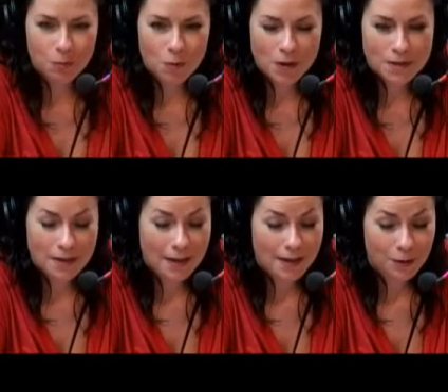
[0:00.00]
awards
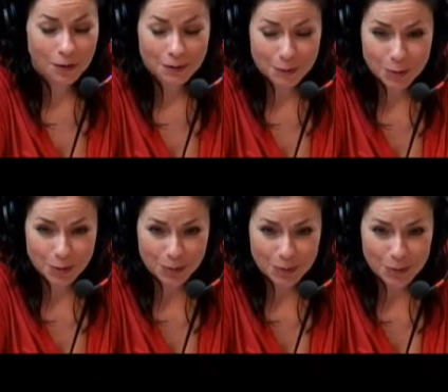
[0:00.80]
that I know of. I'm sure
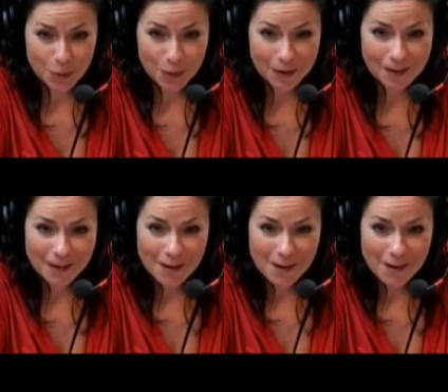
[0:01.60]
there was more,